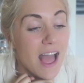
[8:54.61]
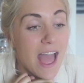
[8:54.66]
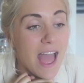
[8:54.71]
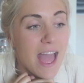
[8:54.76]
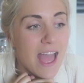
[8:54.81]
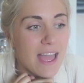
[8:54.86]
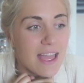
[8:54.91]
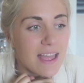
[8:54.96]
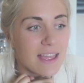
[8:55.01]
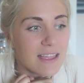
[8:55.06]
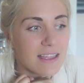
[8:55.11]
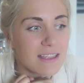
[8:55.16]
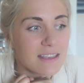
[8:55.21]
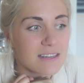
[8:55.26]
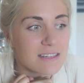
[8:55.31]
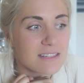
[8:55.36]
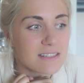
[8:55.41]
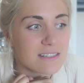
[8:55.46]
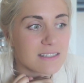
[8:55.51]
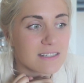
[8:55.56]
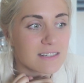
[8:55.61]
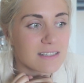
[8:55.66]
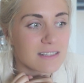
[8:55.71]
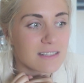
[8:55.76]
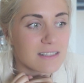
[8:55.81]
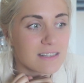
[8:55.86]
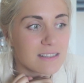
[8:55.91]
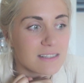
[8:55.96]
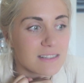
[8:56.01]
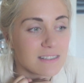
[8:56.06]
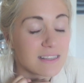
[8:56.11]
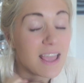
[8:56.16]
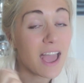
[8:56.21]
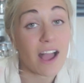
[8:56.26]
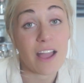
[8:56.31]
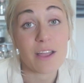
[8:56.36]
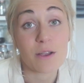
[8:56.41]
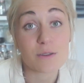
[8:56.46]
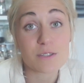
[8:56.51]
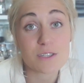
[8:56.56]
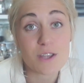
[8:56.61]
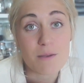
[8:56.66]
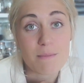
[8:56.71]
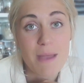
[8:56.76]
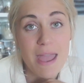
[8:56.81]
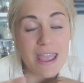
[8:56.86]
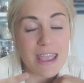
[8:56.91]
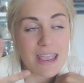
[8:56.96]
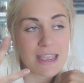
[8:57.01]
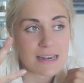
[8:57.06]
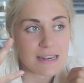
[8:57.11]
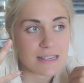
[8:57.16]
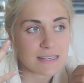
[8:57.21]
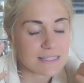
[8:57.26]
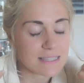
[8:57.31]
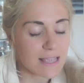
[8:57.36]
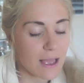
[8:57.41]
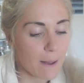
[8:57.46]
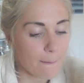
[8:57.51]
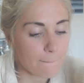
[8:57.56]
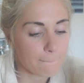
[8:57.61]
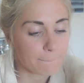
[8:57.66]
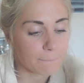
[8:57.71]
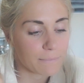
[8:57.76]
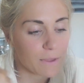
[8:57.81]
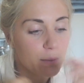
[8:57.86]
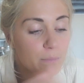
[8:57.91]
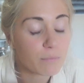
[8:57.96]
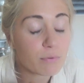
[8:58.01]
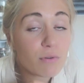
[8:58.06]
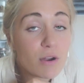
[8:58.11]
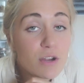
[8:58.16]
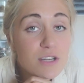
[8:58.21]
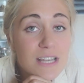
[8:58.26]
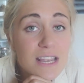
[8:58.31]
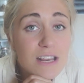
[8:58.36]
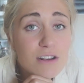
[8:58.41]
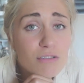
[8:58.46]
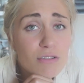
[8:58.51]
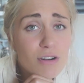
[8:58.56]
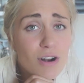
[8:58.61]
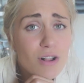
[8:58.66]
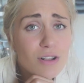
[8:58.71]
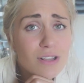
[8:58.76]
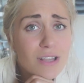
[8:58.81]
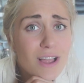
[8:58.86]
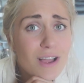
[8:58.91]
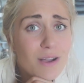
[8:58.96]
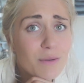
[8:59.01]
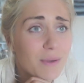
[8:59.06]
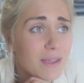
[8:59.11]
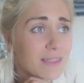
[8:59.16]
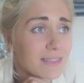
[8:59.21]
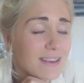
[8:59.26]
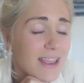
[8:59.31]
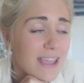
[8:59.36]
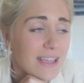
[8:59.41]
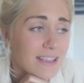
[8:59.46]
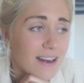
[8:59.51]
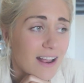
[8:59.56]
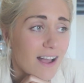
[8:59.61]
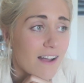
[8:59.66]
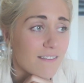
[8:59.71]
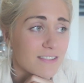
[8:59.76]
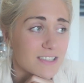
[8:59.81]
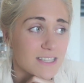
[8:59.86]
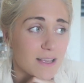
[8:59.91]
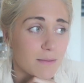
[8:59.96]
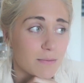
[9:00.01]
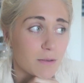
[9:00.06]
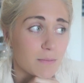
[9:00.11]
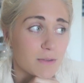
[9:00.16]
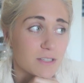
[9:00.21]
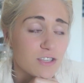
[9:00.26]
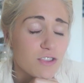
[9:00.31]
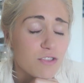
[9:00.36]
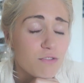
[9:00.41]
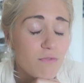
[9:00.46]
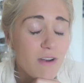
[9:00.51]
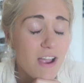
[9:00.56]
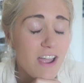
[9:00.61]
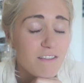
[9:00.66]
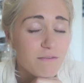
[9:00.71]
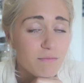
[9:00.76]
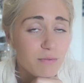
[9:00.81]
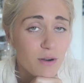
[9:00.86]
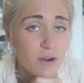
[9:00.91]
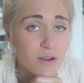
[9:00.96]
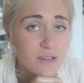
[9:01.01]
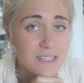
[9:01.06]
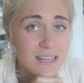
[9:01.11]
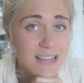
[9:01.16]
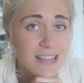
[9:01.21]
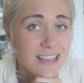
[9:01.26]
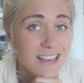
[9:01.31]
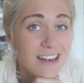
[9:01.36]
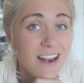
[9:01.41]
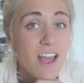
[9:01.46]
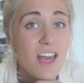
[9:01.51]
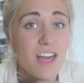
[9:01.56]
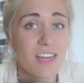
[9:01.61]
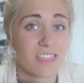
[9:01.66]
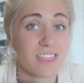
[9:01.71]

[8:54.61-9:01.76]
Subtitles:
And I also made some protein granola with Naked Harvest Supplements Thrive Protein.